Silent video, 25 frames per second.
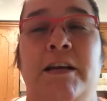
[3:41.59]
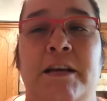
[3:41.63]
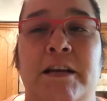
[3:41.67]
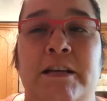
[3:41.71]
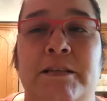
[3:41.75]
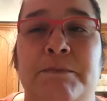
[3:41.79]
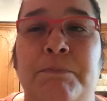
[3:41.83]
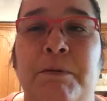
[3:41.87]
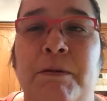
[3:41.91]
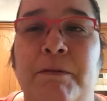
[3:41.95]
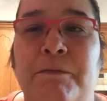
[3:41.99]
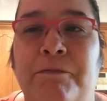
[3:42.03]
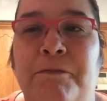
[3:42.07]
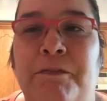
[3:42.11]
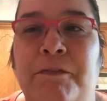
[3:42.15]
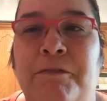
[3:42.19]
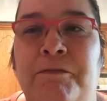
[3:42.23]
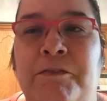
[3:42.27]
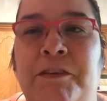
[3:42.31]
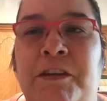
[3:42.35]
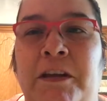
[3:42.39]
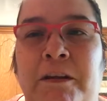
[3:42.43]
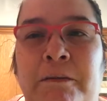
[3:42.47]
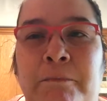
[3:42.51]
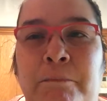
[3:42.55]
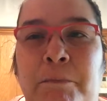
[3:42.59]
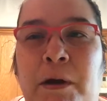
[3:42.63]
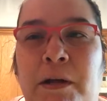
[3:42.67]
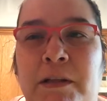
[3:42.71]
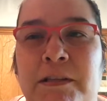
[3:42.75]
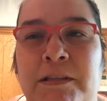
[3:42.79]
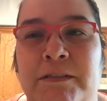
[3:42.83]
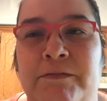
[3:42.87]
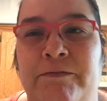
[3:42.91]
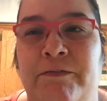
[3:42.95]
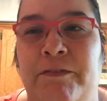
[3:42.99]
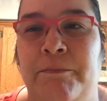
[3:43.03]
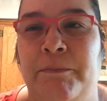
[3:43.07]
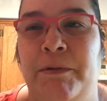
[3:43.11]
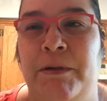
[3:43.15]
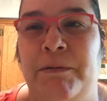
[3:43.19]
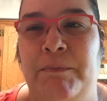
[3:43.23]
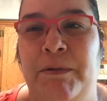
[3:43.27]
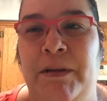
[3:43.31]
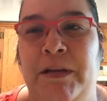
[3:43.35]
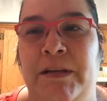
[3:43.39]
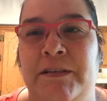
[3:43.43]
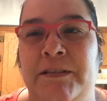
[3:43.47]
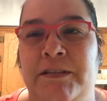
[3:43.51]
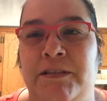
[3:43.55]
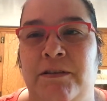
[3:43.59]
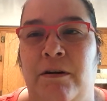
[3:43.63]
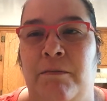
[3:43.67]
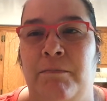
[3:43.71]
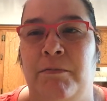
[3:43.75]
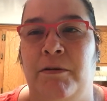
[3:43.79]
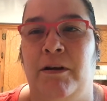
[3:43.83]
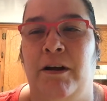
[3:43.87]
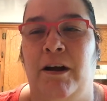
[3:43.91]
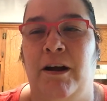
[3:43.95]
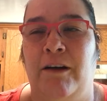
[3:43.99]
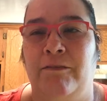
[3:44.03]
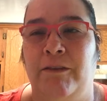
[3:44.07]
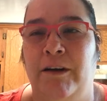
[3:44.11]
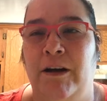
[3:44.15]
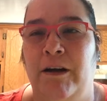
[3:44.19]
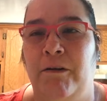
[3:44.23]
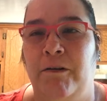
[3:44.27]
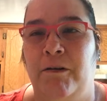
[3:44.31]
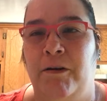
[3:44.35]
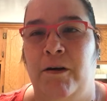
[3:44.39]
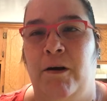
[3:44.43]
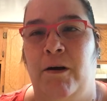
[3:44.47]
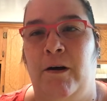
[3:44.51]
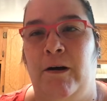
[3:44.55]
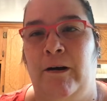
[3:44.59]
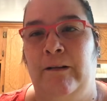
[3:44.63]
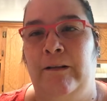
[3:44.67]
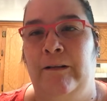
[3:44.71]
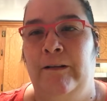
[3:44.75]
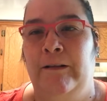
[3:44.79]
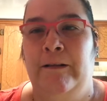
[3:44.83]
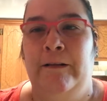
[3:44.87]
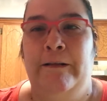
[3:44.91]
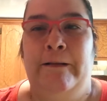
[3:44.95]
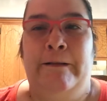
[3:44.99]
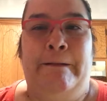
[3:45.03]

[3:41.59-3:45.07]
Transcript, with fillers: It's been 15 months for me being sober off alcohol